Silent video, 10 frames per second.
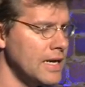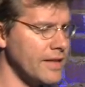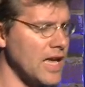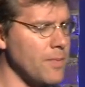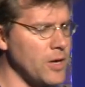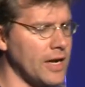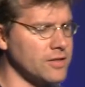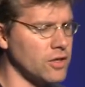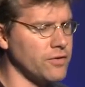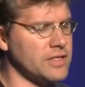Now the API
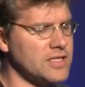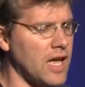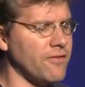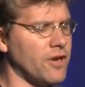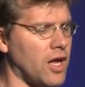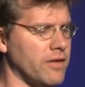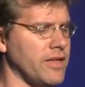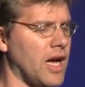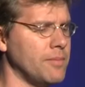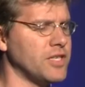server itself and all of
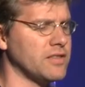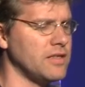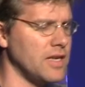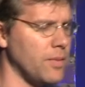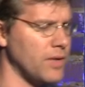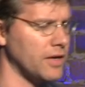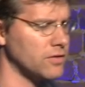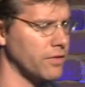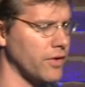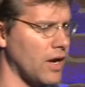the objects in the API
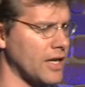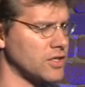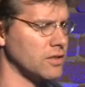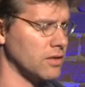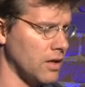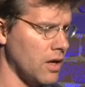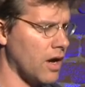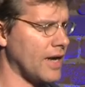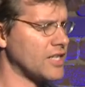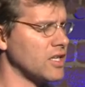server
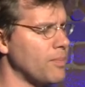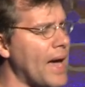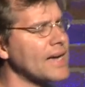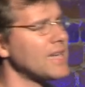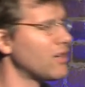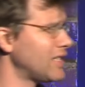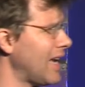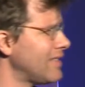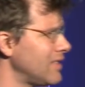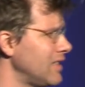are actually backed out to
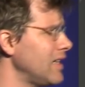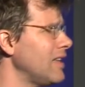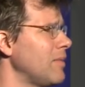etcd.